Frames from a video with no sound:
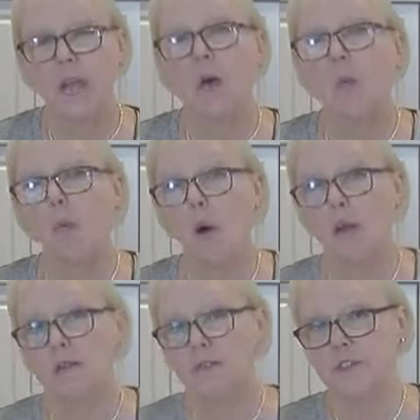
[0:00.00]

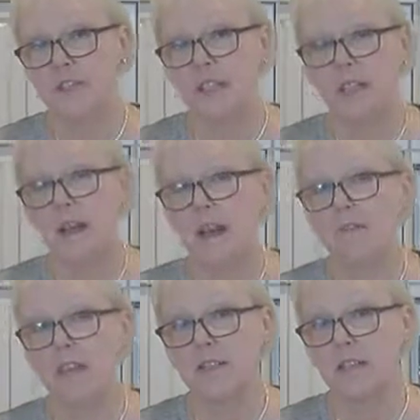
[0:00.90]
one
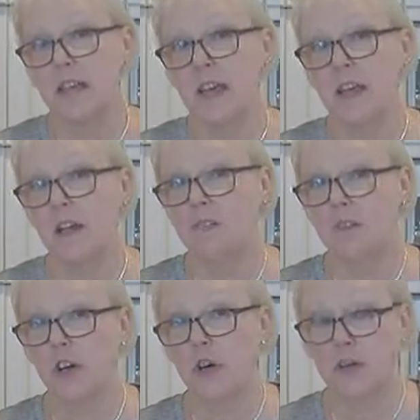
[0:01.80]
15.5-ounce can of
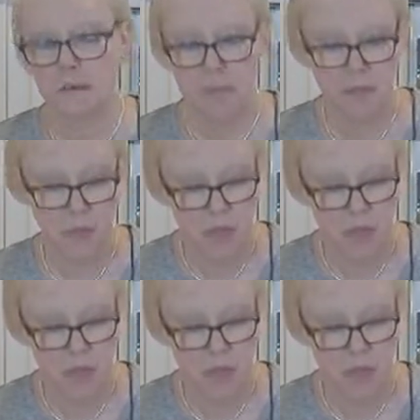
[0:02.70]
coconut milk